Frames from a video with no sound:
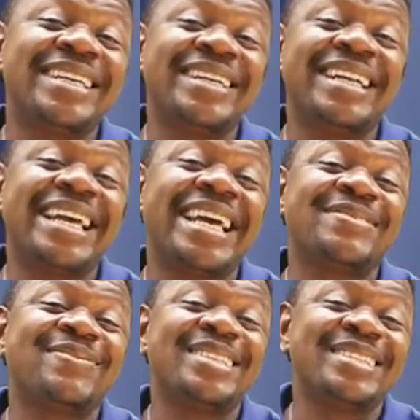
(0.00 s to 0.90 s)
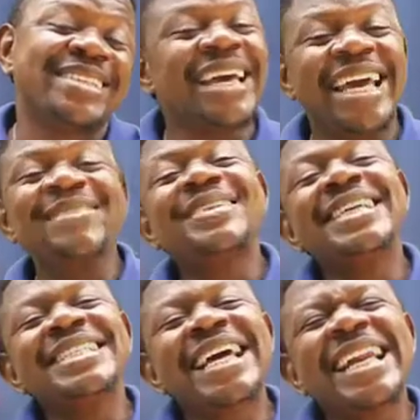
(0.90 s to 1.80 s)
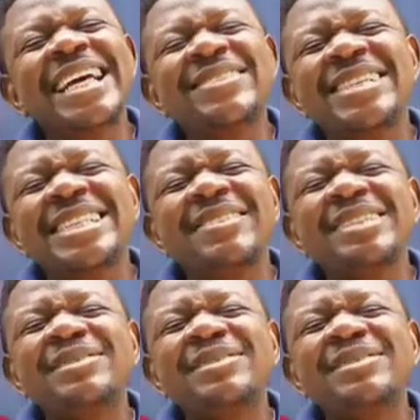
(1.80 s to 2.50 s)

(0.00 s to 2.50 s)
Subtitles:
Even this necklace was given to